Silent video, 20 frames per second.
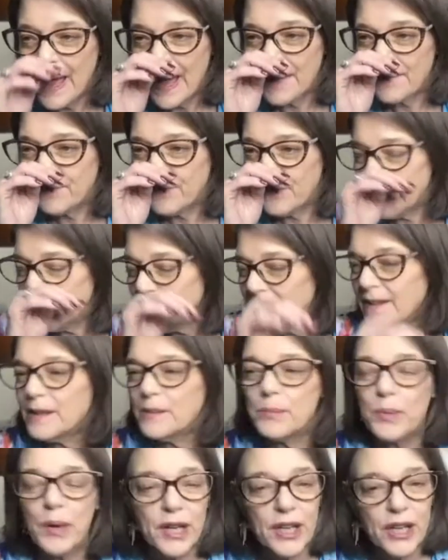I'm
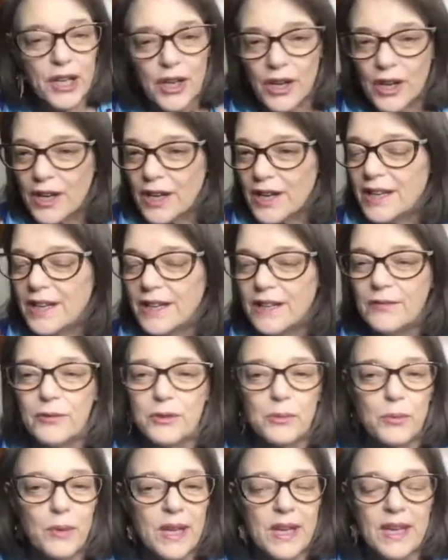feeling pretty good.
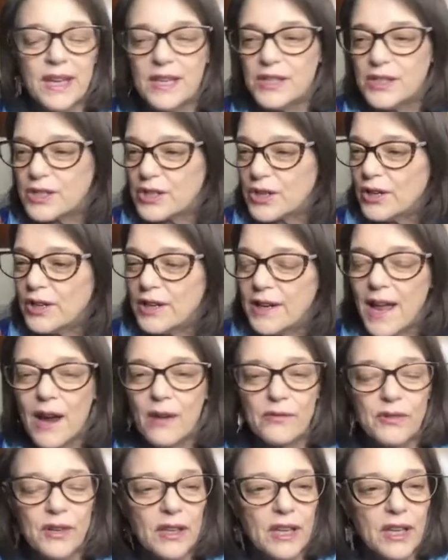The weekend started
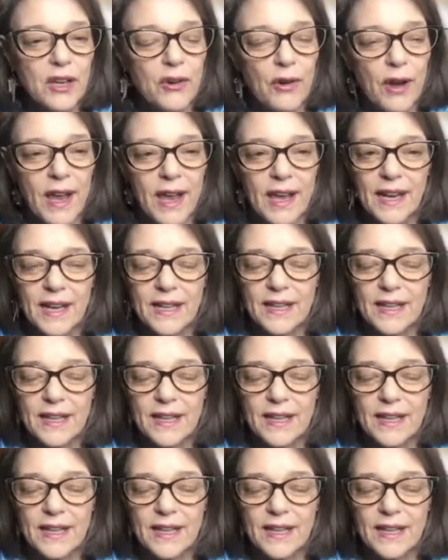out really great.